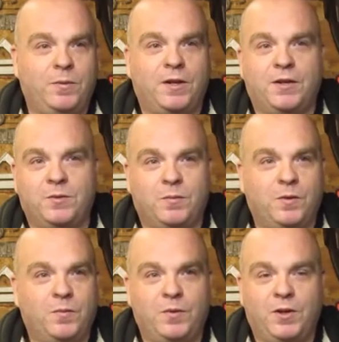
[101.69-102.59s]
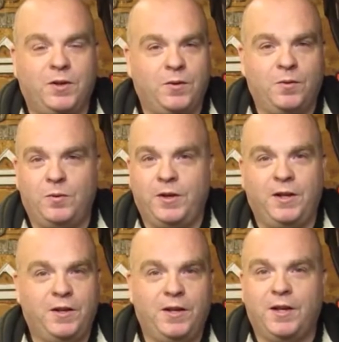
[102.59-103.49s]
because, you know, we
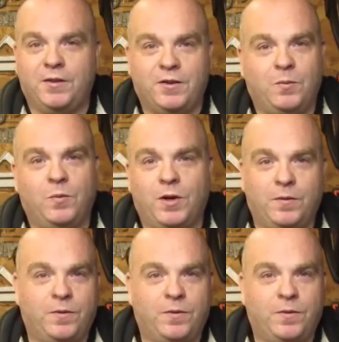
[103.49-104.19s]
needed to get somewhere